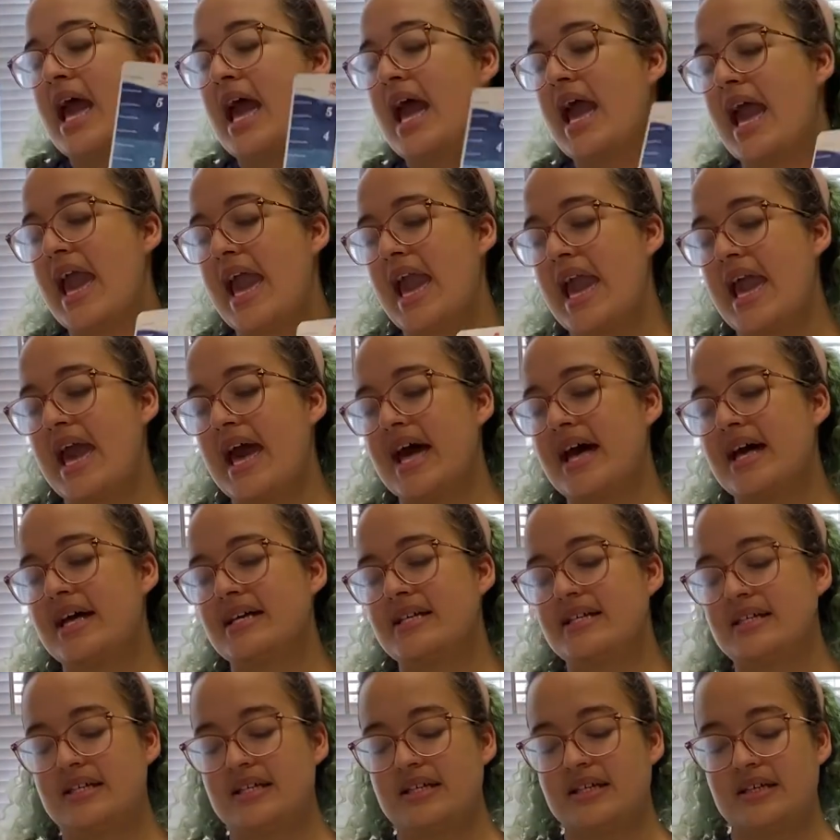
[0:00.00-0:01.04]

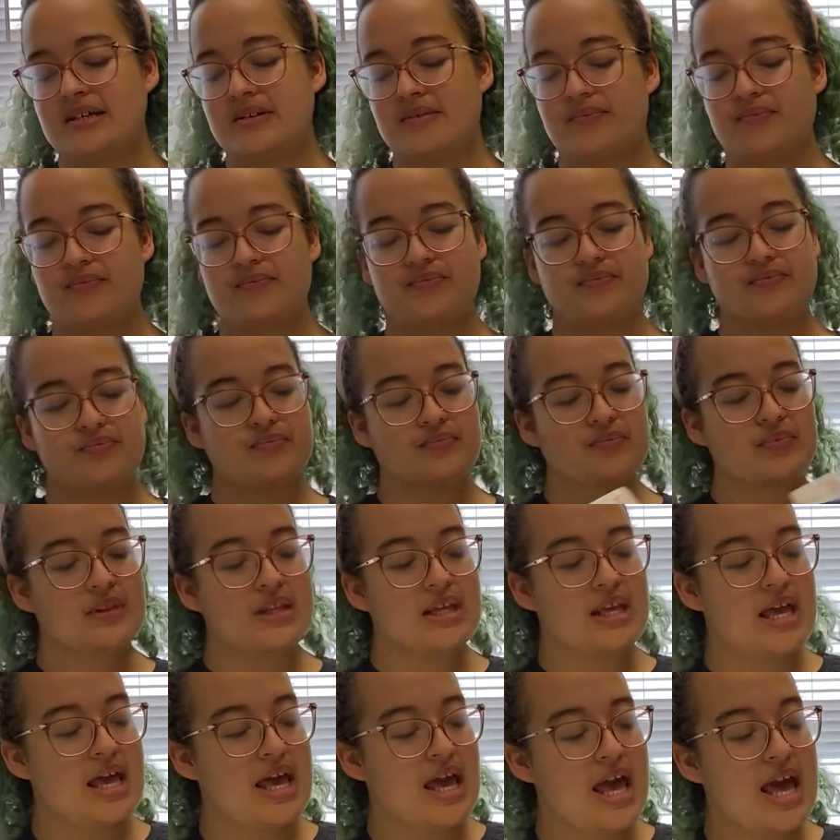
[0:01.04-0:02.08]
And
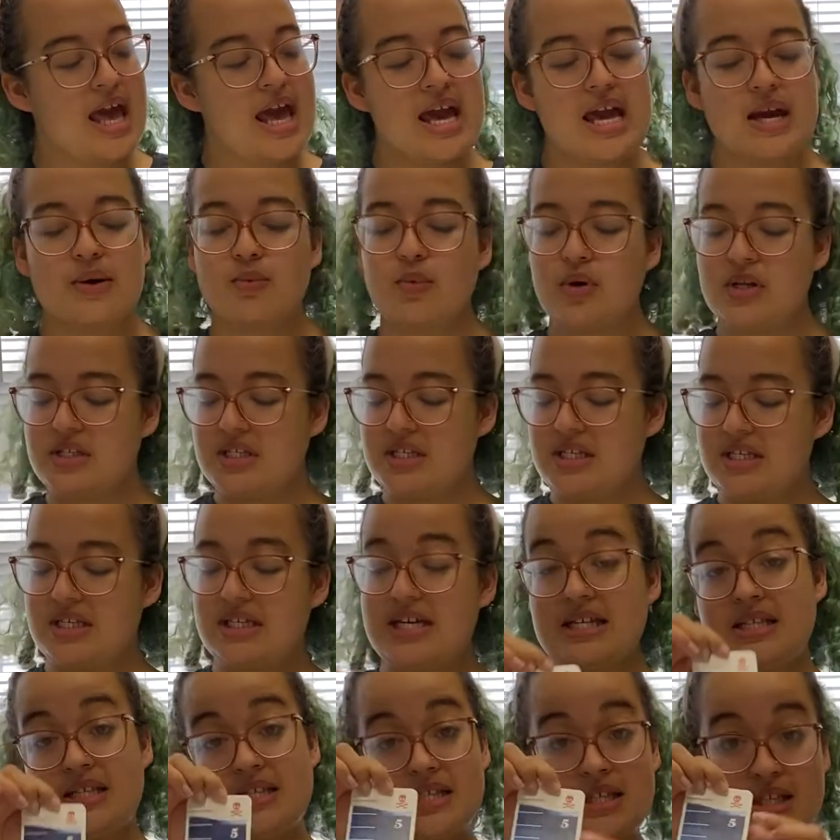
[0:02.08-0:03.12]
once it
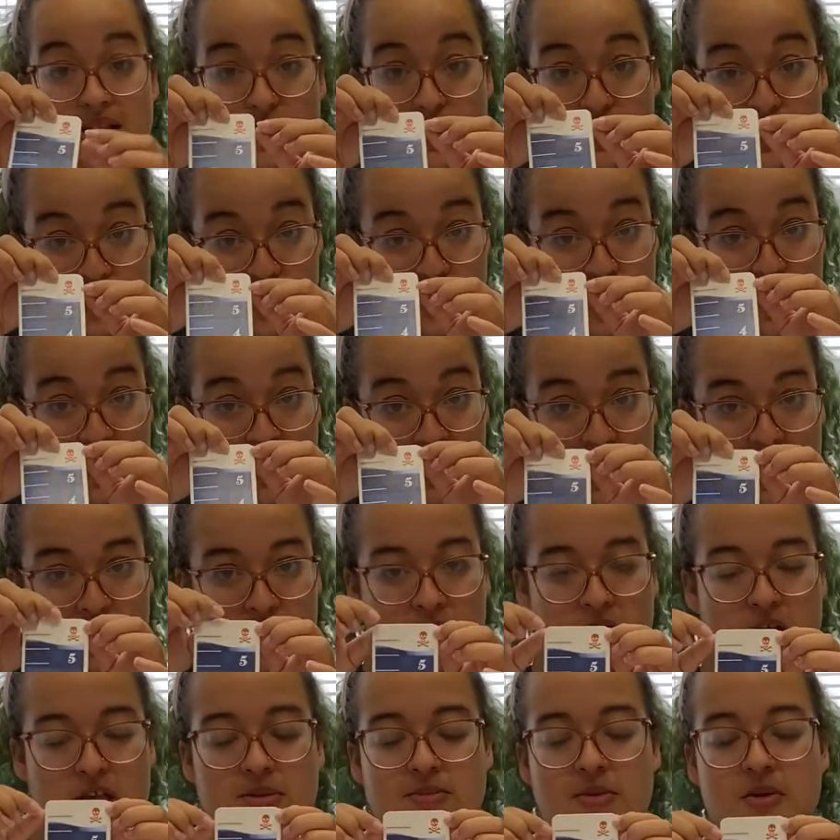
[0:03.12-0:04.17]
gets the little skull and
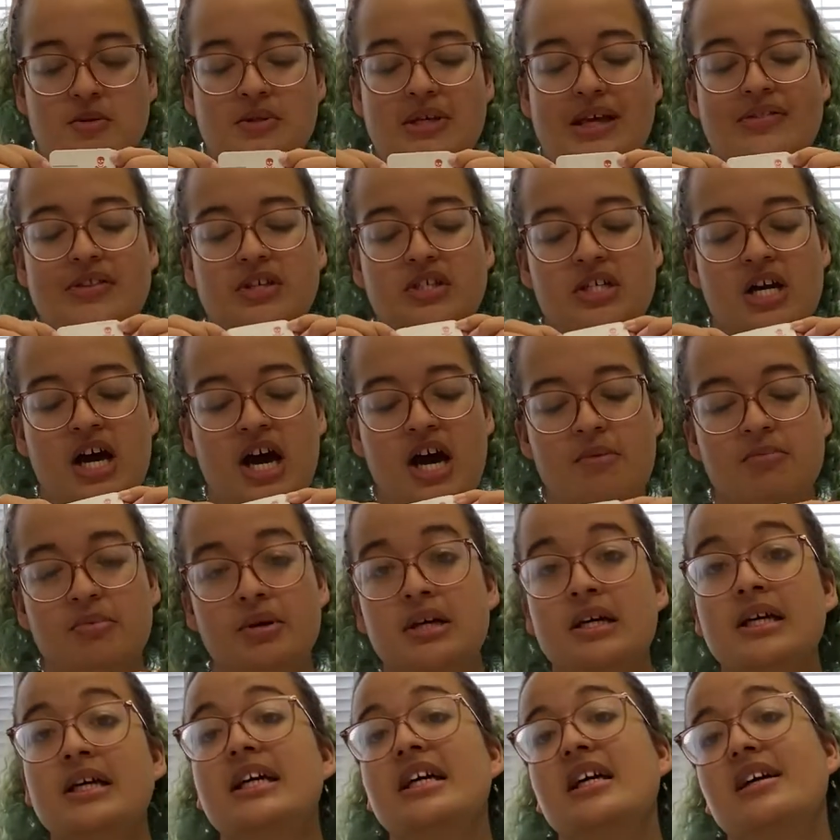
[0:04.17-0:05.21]
crossbones at the top,
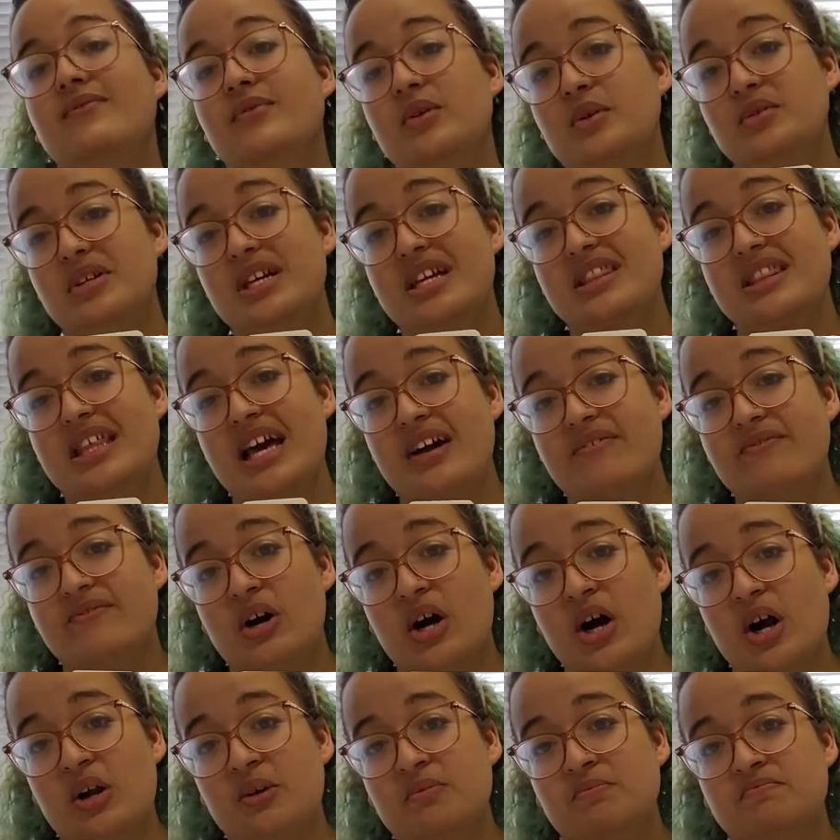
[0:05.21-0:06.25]
if you get that
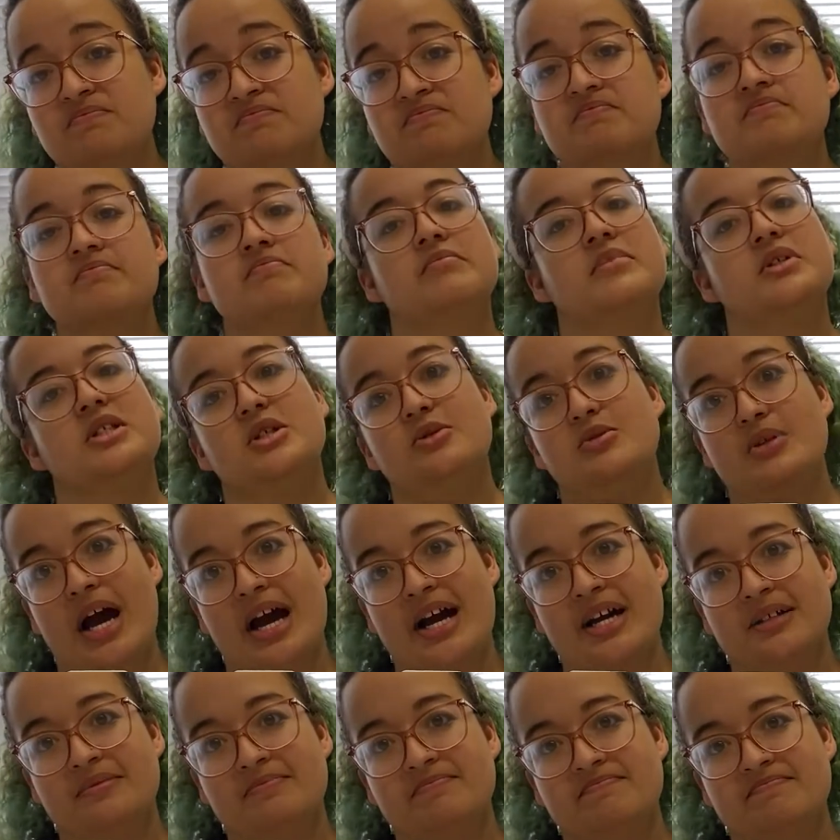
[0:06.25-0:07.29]
far, you die.
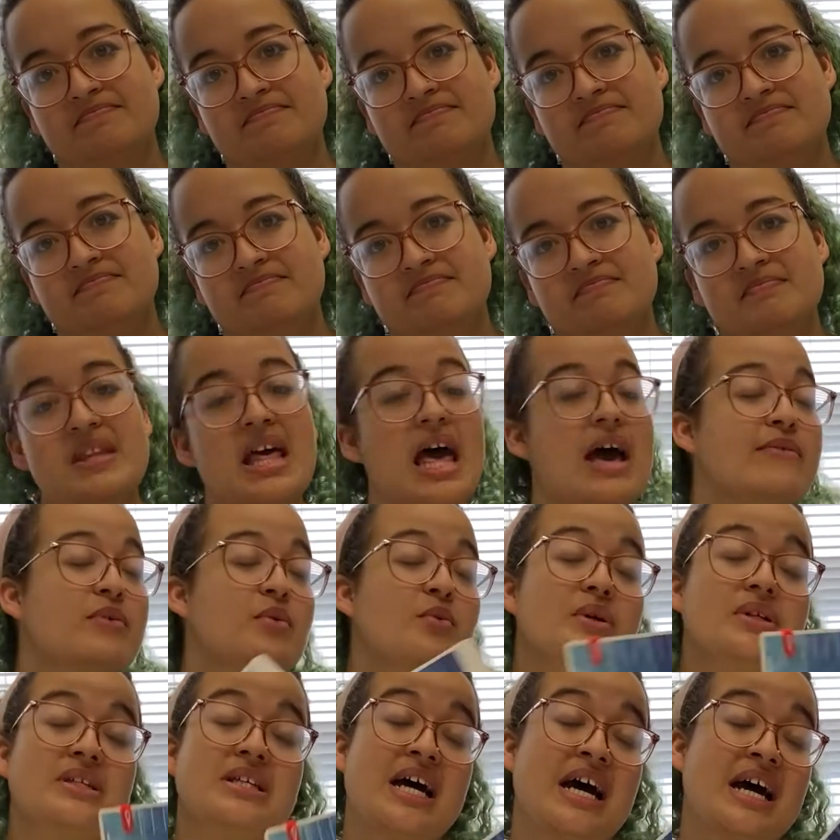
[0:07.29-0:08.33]

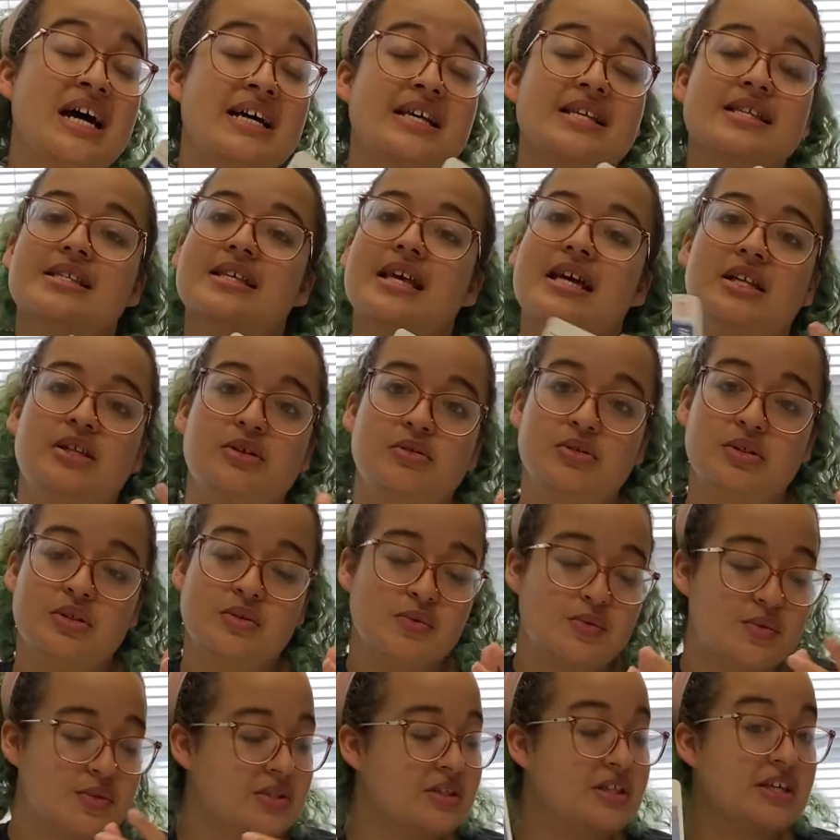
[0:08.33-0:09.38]
Everyone dies and you
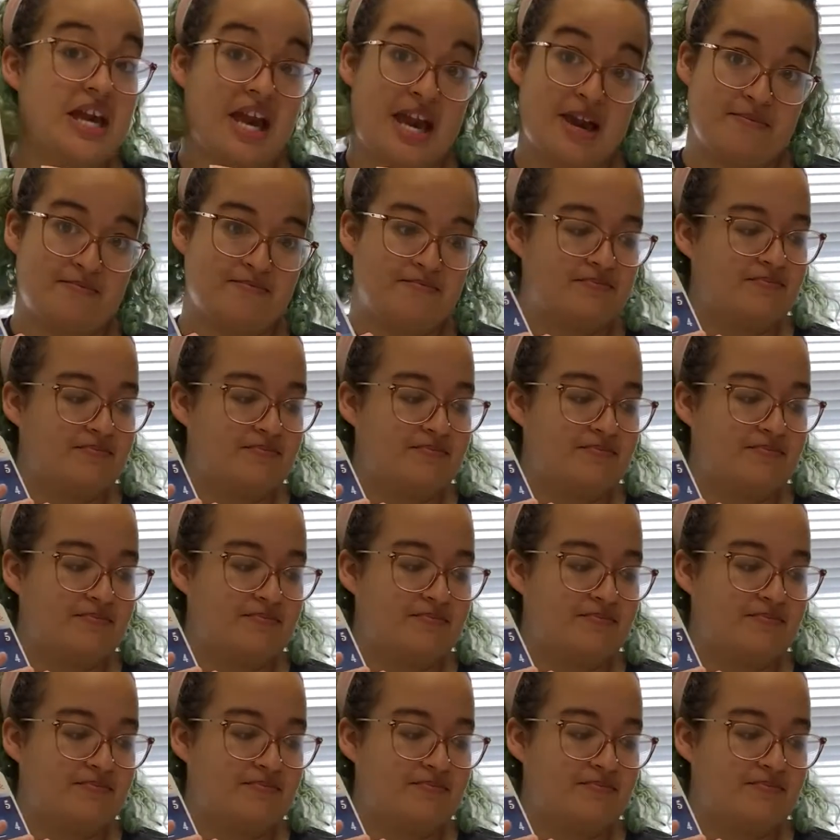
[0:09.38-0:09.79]
lose the game.